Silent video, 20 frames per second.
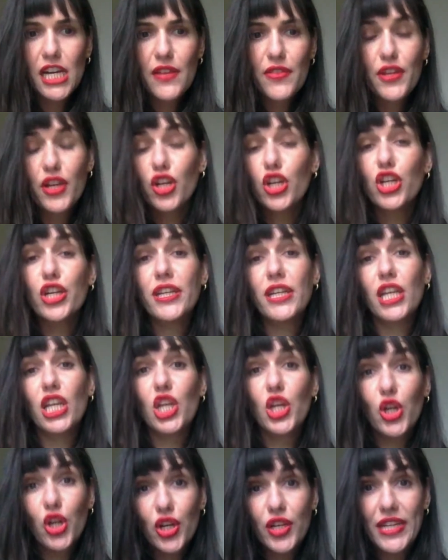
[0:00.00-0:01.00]
they're going to
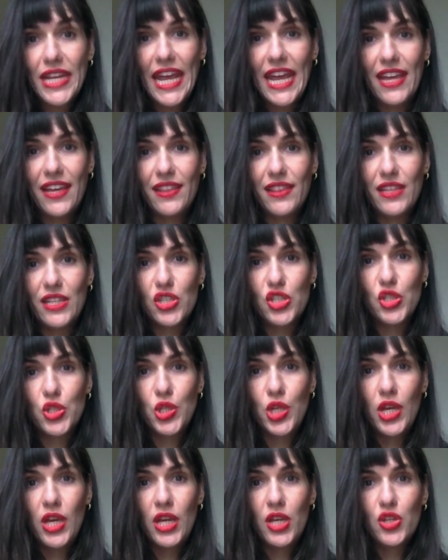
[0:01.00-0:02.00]
learn
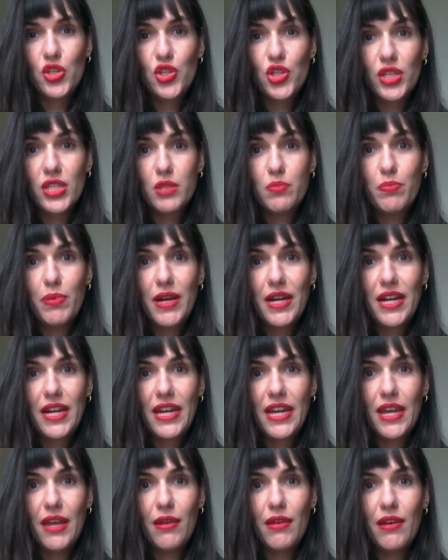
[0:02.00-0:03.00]
English just
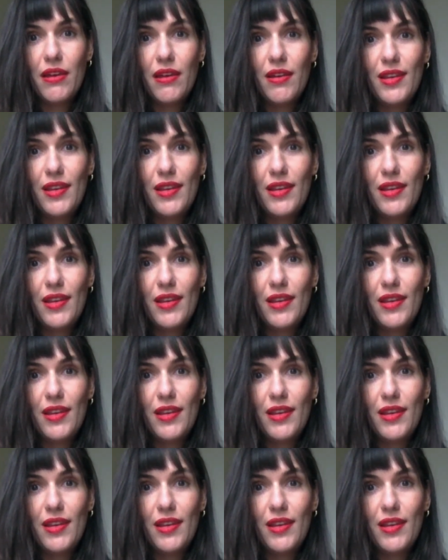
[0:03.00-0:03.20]
by